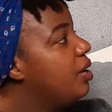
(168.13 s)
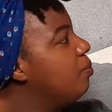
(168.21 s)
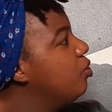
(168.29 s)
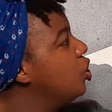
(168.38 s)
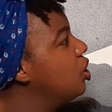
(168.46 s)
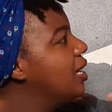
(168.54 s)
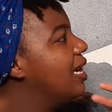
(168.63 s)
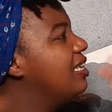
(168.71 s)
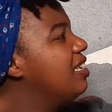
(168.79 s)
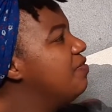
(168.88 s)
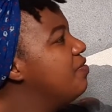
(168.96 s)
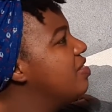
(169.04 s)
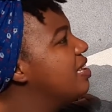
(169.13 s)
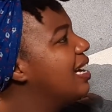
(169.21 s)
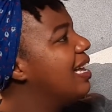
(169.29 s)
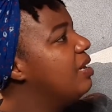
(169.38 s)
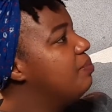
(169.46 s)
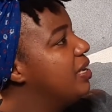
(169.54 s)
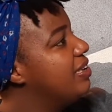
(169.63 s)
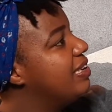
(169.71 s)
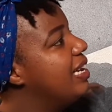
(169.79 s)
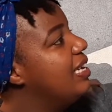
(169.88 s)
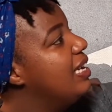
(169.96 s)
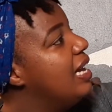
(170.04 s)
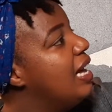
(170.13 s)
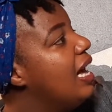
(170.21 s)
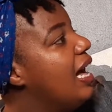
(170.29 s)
emotionally, physically, mentally,